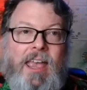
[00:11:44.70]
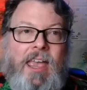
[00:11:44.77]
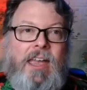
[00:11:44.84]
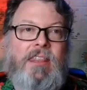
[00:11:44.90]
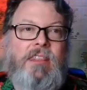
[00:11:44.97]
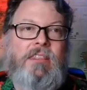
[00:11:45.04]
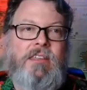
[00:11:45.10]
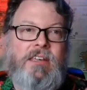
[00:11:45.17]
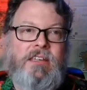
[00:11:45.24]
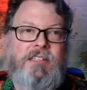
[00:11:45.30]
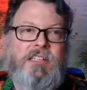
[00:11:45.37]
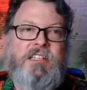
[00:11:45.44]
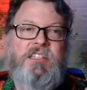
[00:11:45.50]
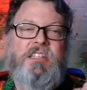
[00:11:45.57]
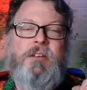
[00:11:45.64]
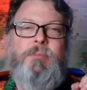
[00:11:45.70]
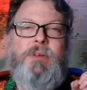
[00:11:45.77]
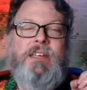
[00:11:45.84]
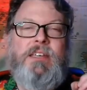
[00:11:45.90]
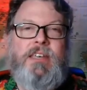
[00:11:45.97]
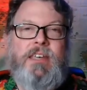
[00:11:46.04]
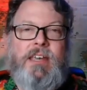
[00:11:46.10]
And this is the
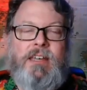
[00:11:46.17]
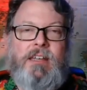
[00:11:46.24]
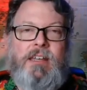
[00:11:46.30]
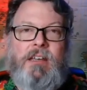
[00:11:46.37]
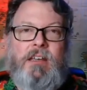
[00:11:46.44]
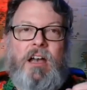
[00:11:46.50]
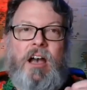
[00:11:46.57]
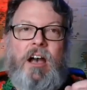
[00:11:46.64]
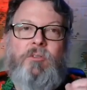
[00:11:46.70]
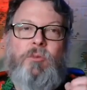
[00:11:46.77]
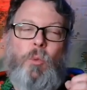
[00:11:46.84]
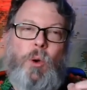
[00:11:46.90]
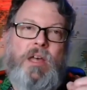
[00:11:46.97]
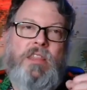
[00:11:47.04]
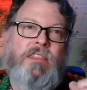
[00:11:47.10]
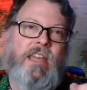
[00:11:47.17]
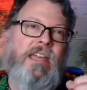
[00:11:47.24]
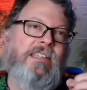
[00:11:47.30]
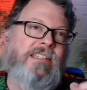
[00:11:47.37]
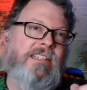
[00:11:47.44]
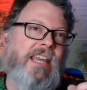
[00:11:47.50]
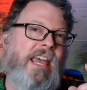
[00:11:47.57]
beginning of when they
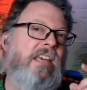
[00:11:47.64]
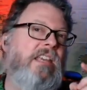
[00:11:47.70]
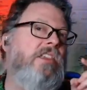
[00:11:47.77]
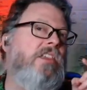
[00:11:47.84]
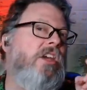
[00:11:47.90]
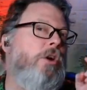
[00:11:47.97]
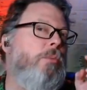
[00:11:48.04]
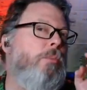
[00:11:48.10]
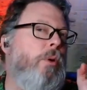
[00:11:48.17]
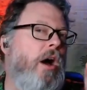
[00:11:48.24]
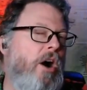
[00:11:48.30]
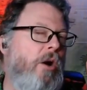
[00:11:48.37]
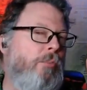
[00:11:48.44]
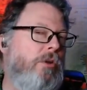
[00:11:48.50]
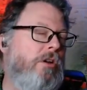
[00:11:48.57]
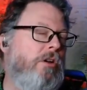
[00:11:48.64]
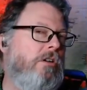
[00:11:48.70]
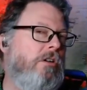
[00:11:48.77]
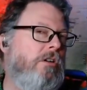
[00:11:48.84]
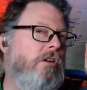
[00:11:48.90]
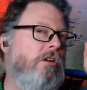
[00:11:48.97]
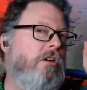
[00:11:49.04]
take their
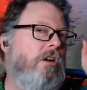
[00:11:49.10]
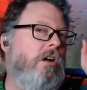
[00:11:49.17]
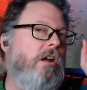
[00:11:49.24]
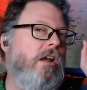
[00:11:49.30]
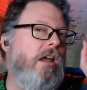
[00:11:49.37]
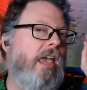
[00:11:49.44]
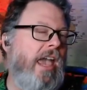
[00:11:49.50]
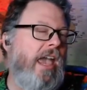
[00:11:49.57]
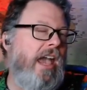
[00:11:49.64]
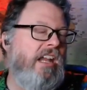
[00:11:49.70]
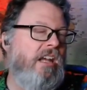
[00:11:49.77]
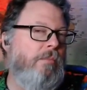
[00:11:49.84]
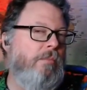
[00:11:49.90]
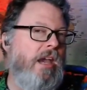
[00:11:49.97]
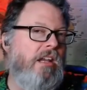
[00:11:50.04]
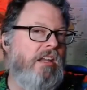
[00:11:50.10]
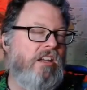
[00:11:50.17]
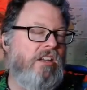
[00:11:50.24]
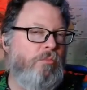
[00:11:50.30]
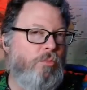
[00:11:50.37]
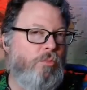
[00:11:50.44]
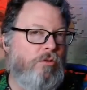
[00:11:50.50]
popular
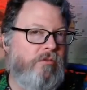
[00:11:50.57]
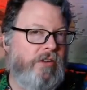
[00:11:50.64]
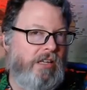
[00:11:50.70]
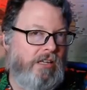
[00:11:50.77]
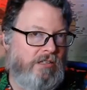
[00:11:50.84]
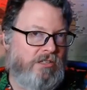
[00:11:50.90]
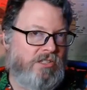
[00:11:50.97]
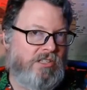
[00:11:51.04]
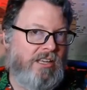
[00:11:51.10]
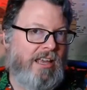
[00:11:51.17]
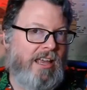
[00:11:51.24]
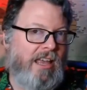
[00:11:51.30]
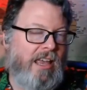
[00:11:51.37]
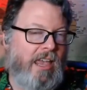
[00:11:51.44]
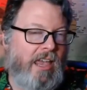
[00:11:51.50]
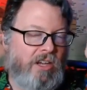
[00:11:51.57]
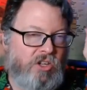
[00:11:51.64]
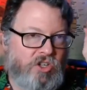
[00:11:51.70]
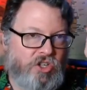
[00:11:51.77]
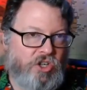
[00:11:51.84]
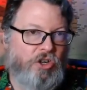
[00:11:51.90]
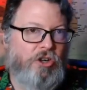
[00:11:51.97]
animated movies and
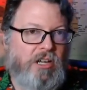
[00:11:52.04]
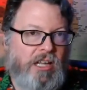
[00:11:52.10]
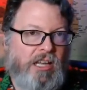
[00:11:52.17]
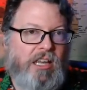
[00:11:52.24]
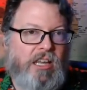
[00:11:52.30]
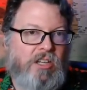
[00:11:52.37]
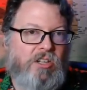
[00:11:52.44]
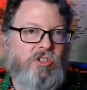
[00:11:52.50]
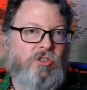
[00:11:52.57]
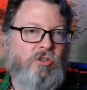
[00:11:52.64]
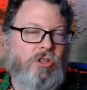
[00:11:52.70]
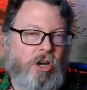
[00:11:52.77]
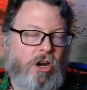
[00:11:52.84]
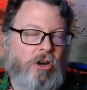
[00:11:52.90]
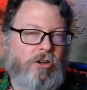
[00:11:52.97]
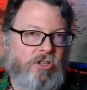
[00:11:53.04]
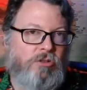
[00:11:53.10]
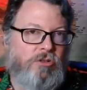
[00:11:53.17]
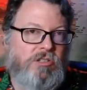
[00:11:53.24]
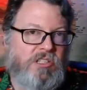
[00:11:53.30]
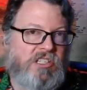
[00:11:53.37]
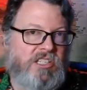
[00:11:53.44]
turn it into
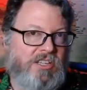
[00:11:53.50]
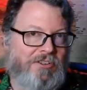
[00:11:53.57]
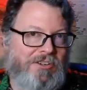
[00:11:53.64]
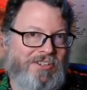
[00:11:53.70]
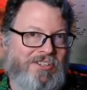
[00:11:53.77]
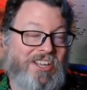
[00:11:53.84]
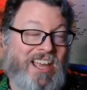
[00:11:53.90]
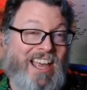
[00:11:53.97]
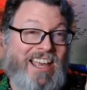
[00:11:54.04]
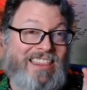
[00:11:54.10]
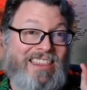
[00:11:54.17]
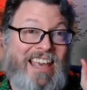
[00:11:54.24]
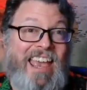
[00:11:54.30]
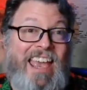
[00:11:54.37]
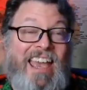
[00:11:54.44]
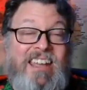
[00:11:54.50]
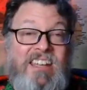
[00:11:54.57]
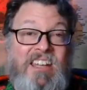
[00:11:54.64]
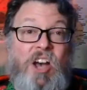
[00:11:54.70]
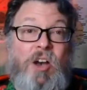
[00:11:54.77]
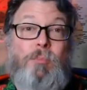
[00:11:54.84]
cartoon series that end up